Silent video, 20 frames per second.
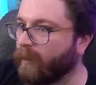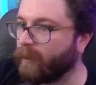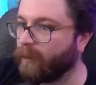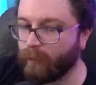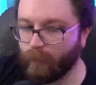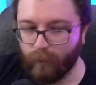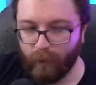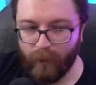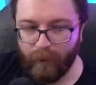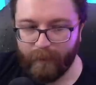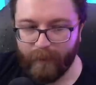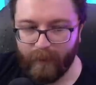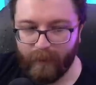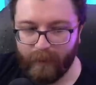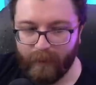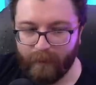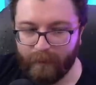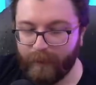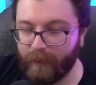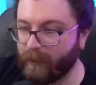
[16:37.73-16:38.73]
who were a
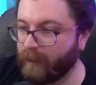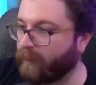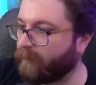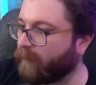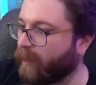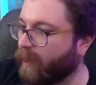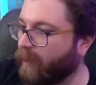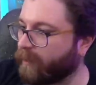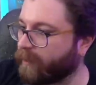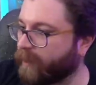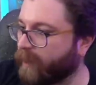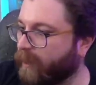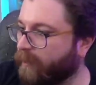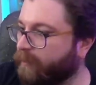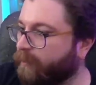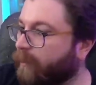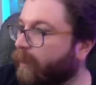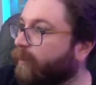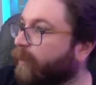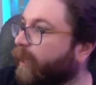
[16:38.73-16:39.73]
million billion miles
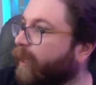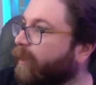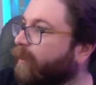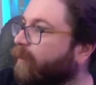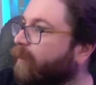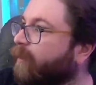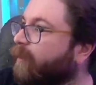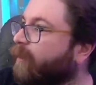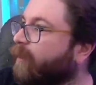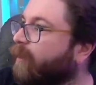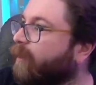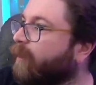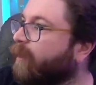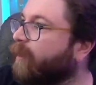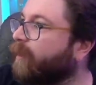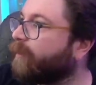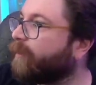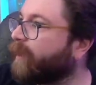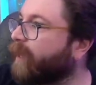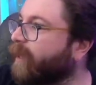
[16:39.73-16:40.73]
up, okay?
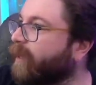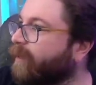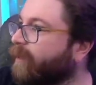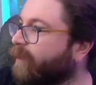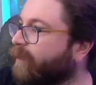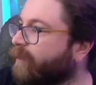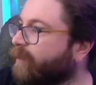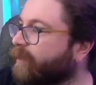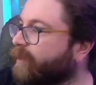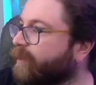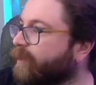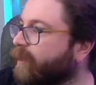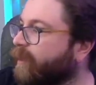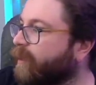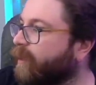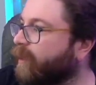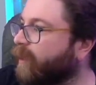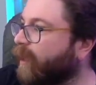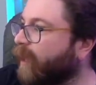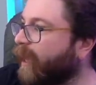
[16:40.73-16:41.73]
The Incans
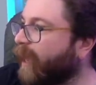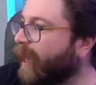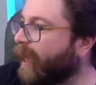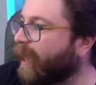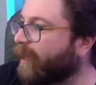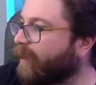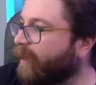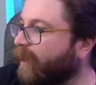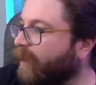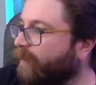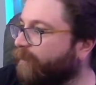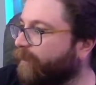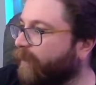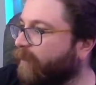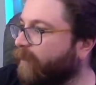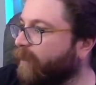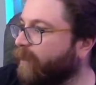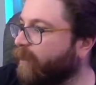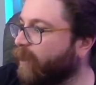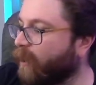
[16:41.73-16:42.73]
had a
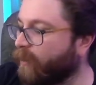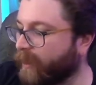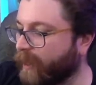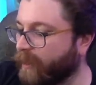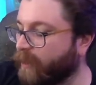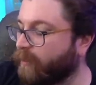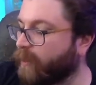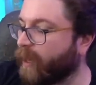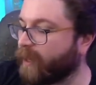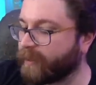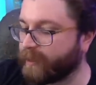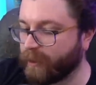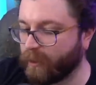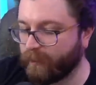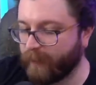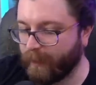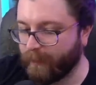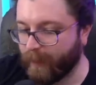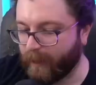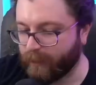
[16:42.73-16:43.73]
very... Okay, you guys know
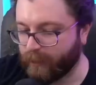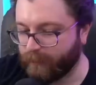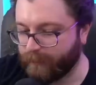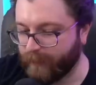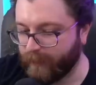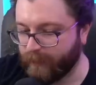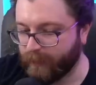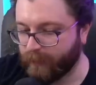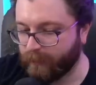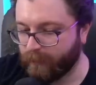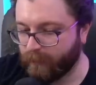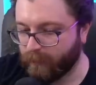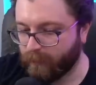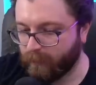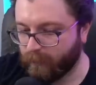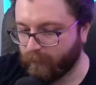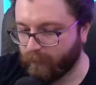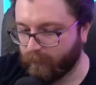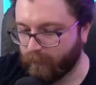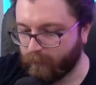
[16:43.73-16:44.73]
about Machu Picchu?
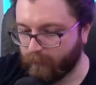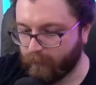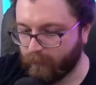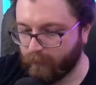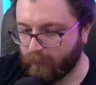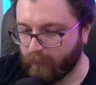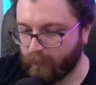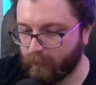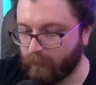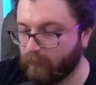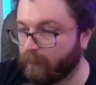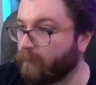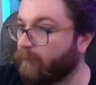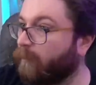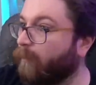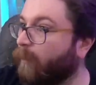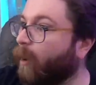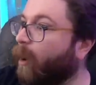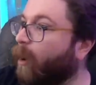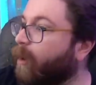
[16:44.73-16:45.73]

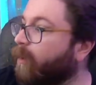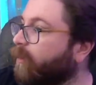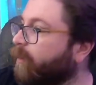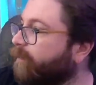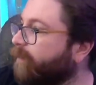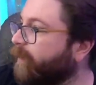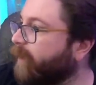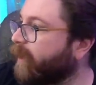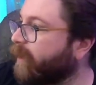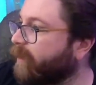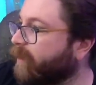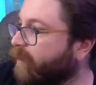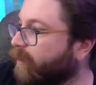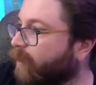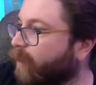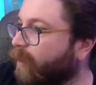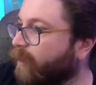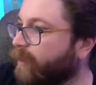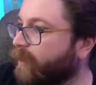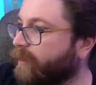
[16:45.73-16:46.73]
All of the
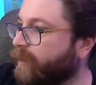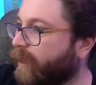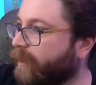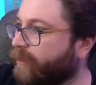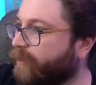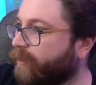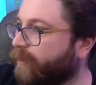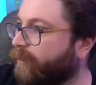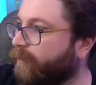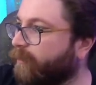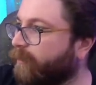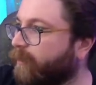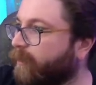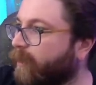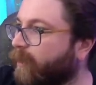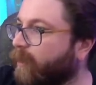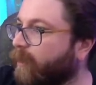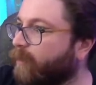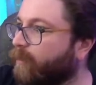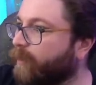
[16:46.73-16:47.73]
Incan architecture
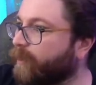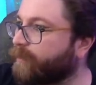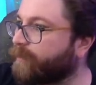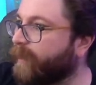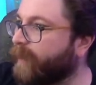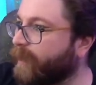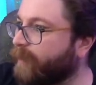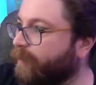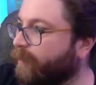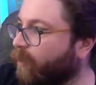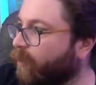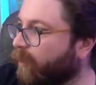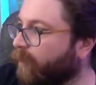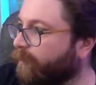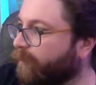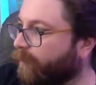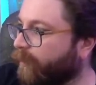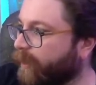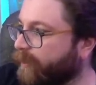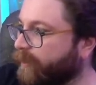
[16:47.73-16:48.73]
was made more
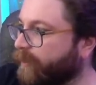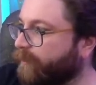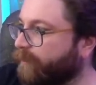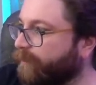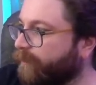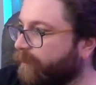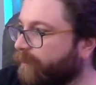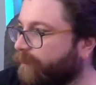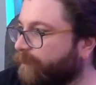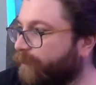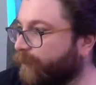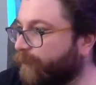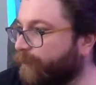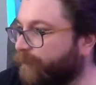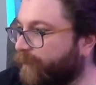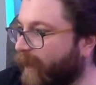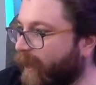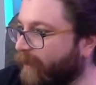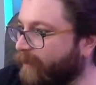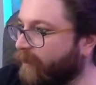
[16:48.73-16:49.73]
impressive for the
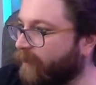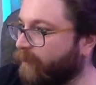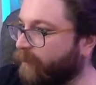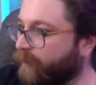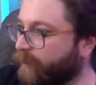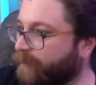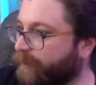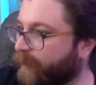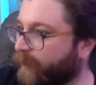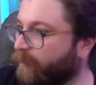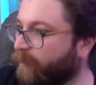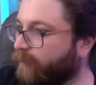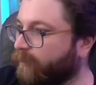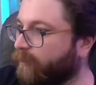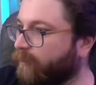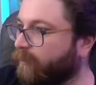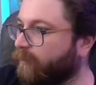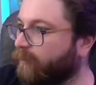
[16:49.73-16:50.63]
fact that it was built